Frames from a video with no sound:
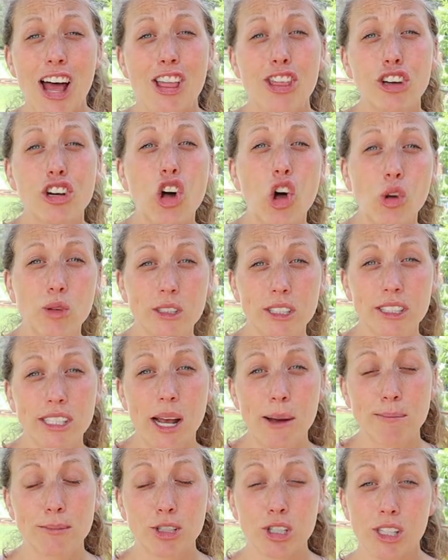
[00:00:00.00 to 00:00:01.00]
the colder
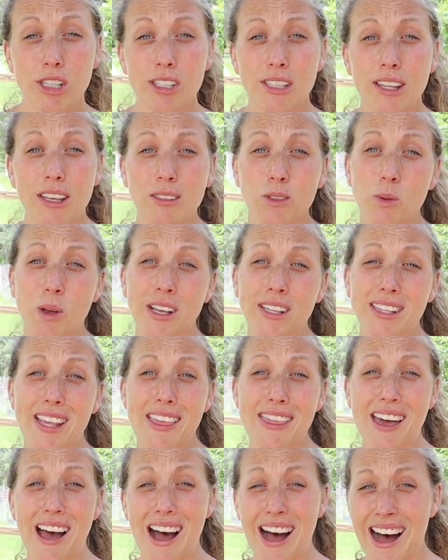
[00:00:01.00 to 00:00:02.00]
temperatures as well as
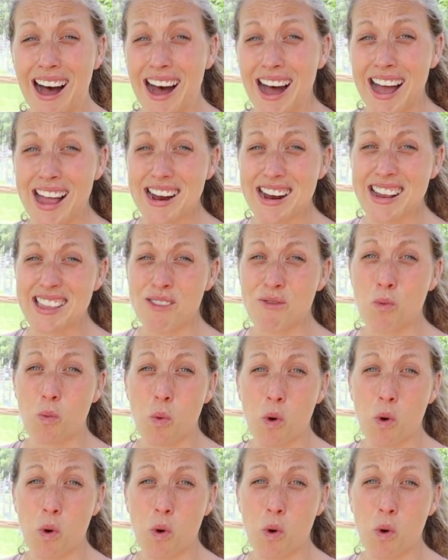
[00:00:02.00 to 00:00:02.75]
the hot in the